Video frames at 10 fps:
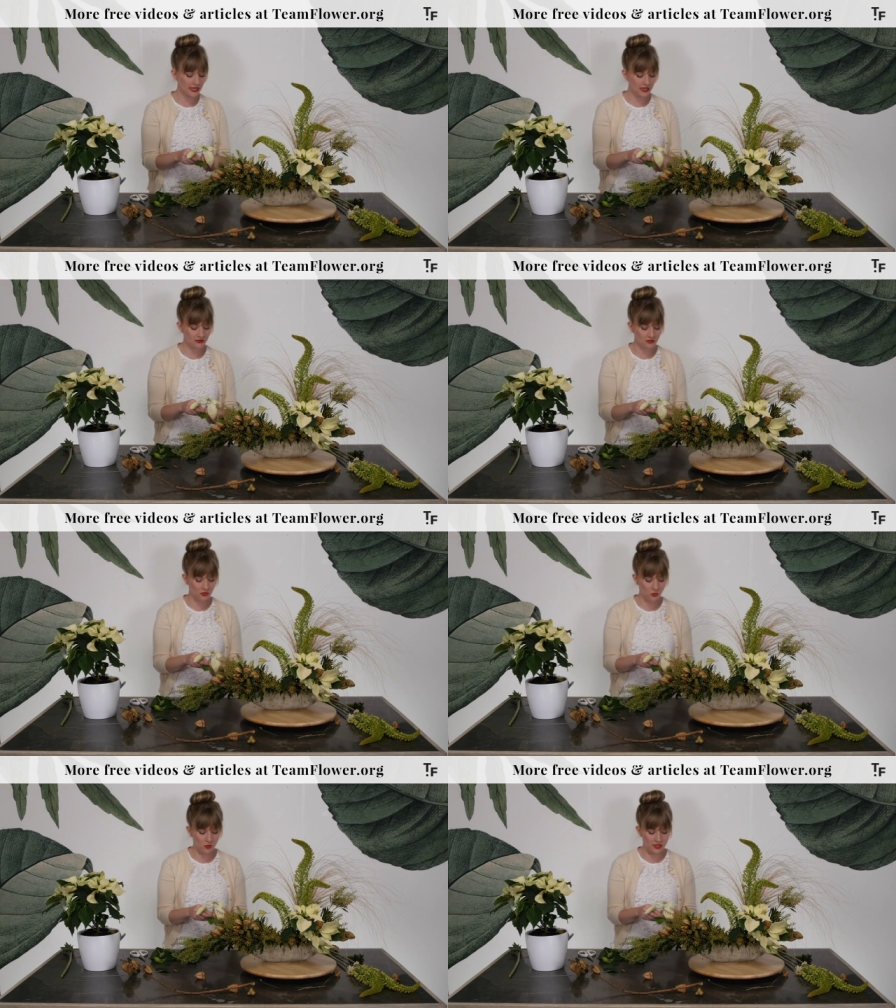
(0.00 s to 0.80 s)
out and
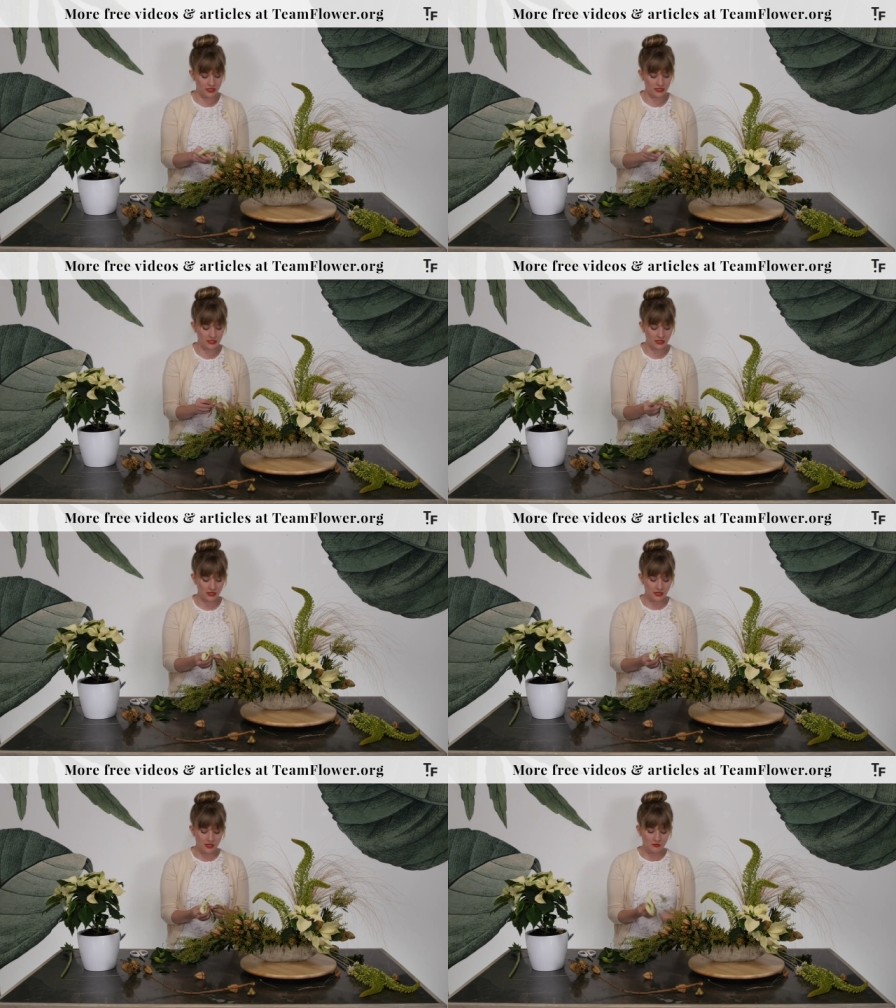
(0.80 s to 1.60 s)
quit
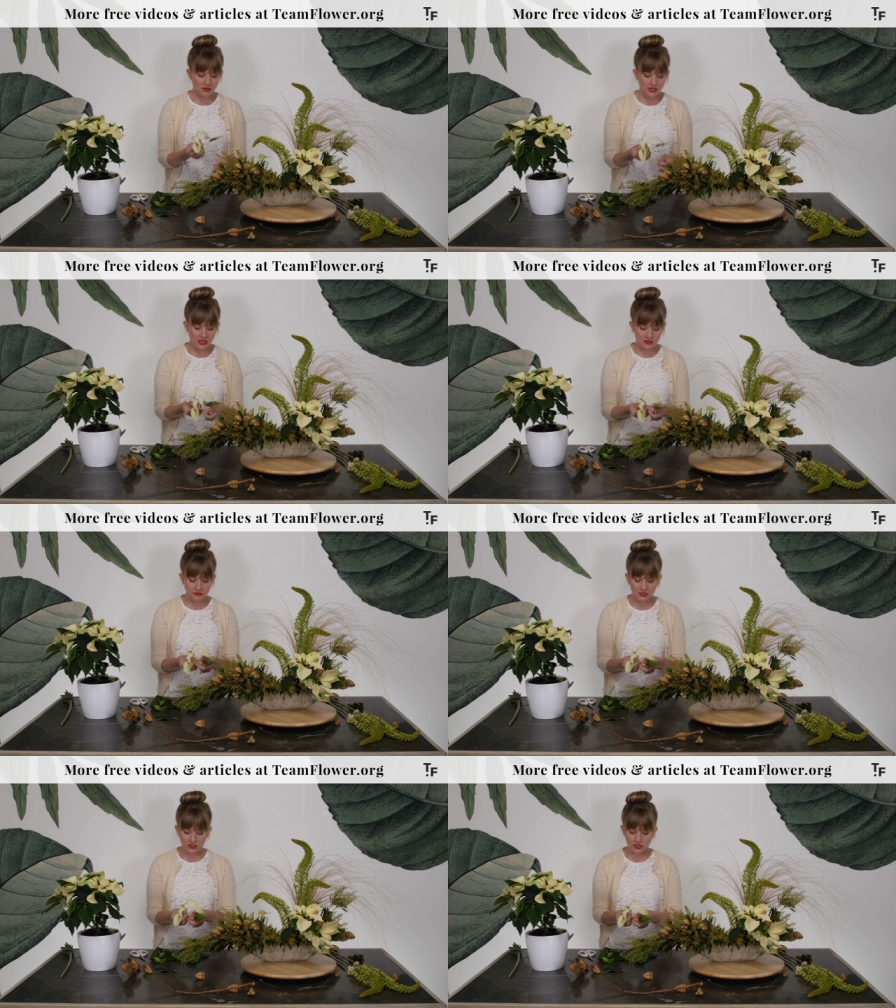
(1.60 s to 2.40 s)
but I am
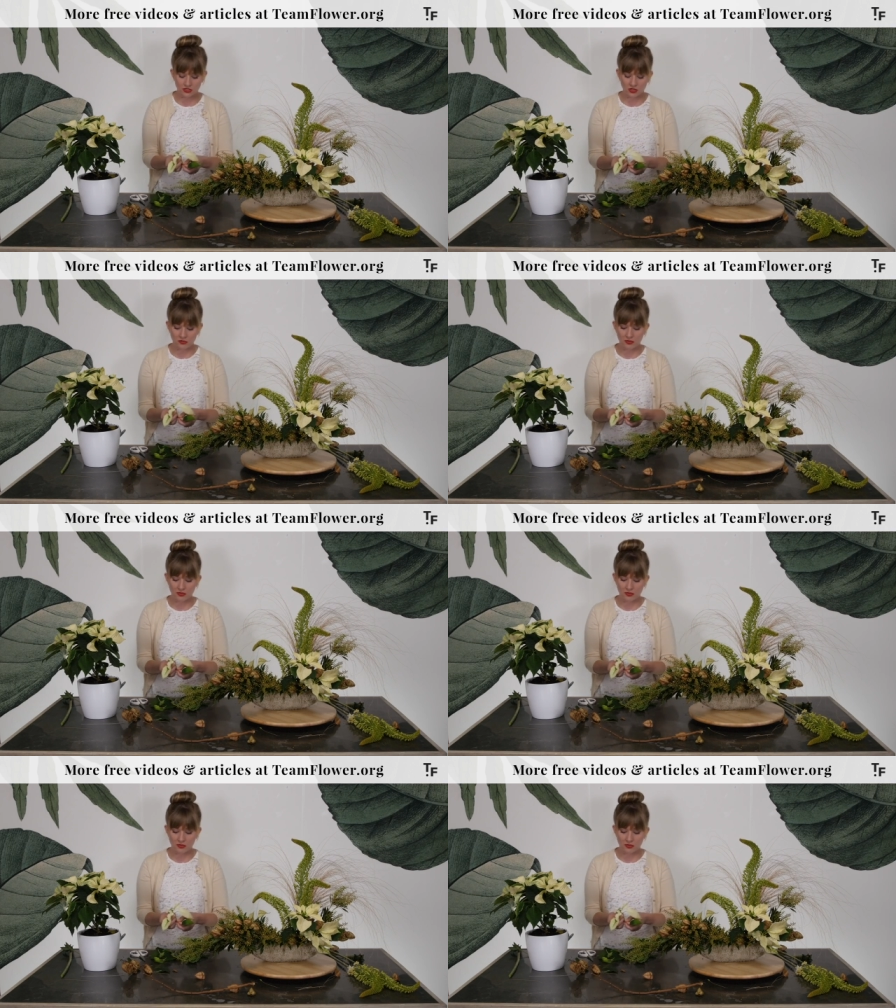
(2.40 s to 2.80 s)
gonna just go